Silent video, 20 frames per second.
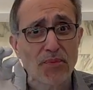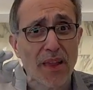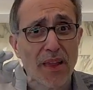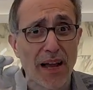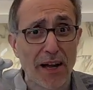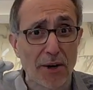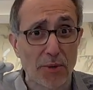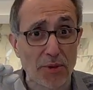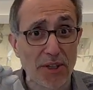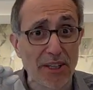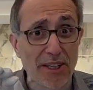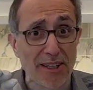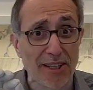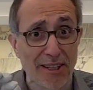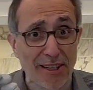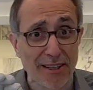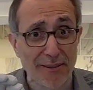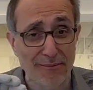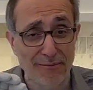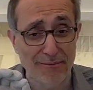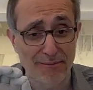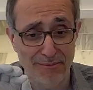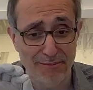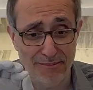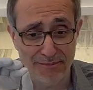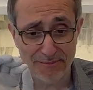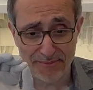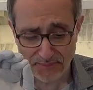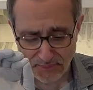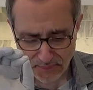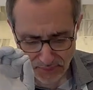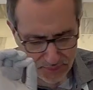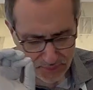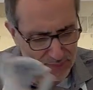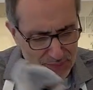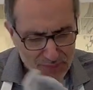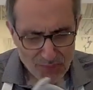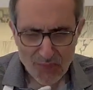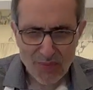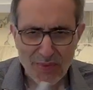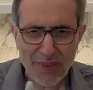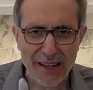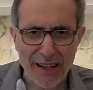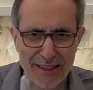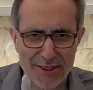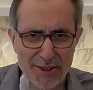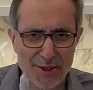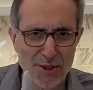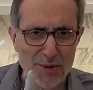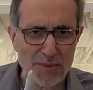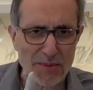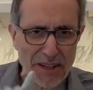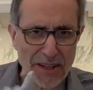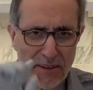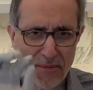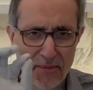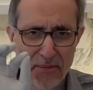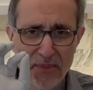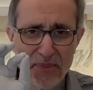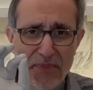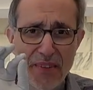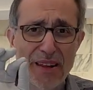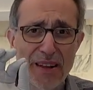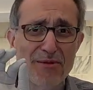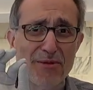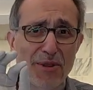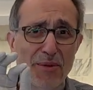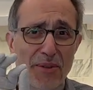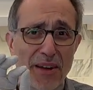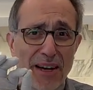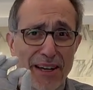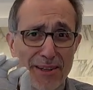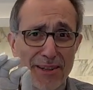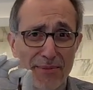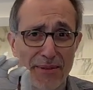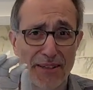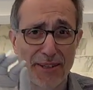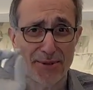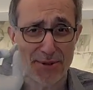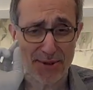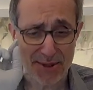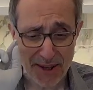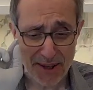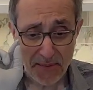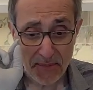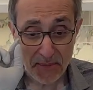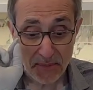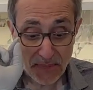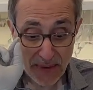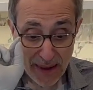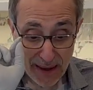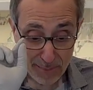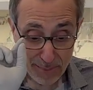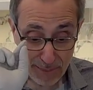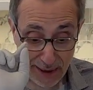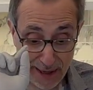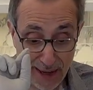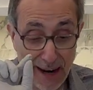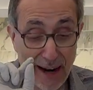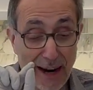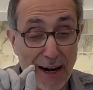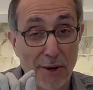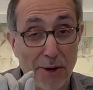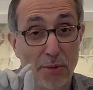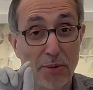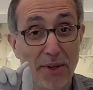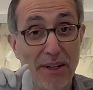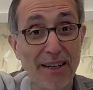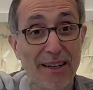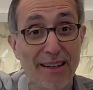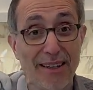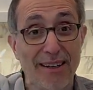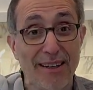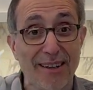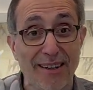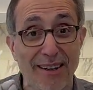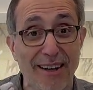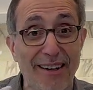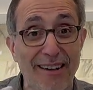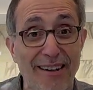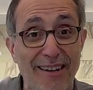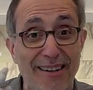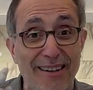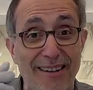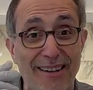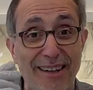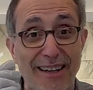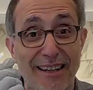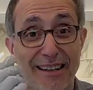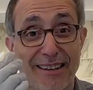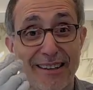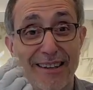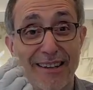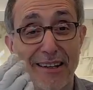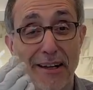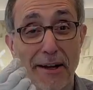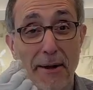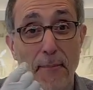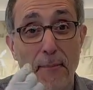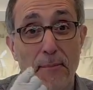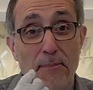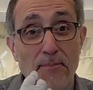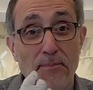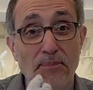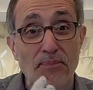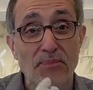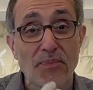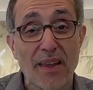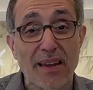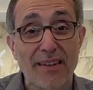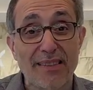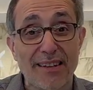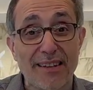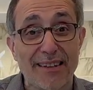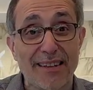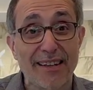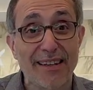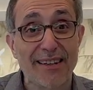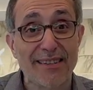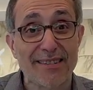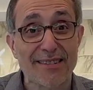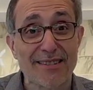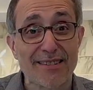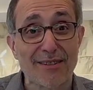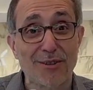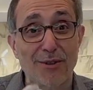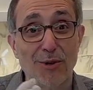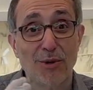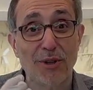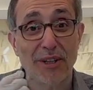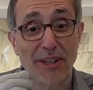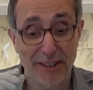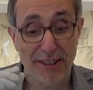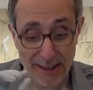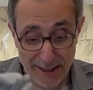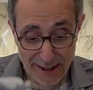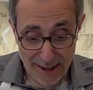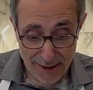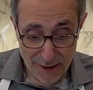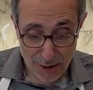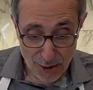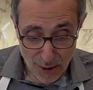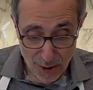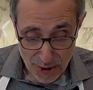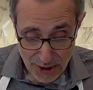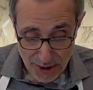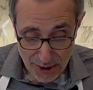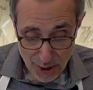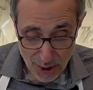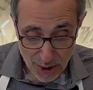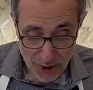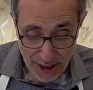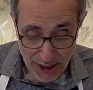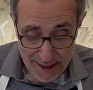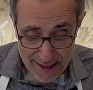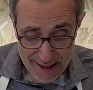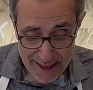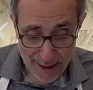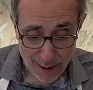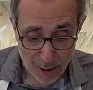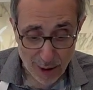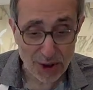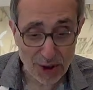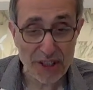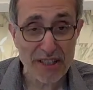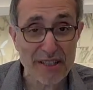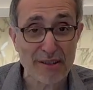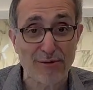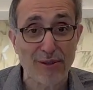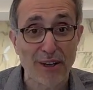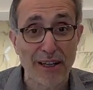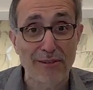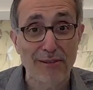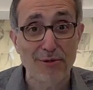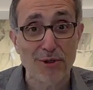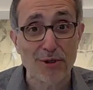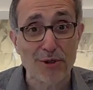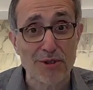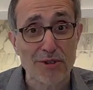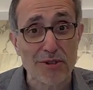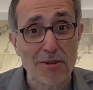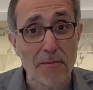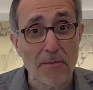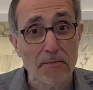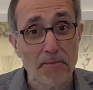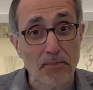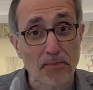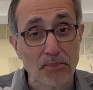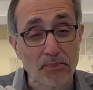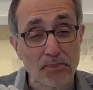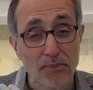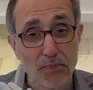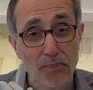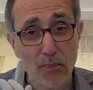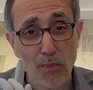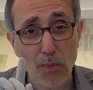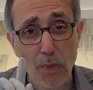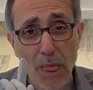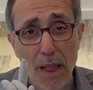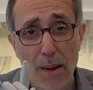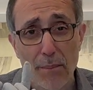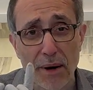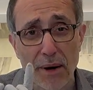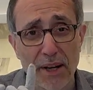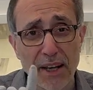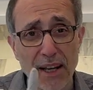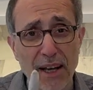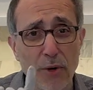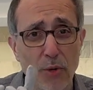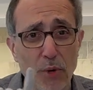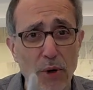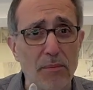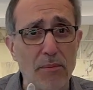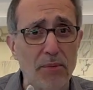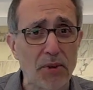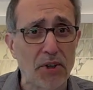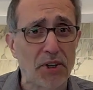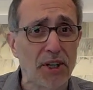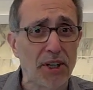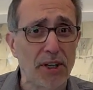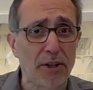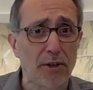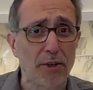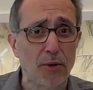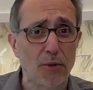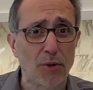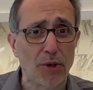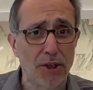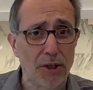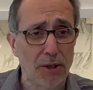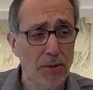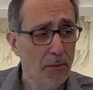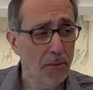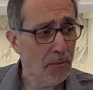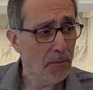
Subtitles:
I really, excuse me, from the jalapenos, but I really like it that the taste going in there, you're tasting all these flavors, but not one particular one.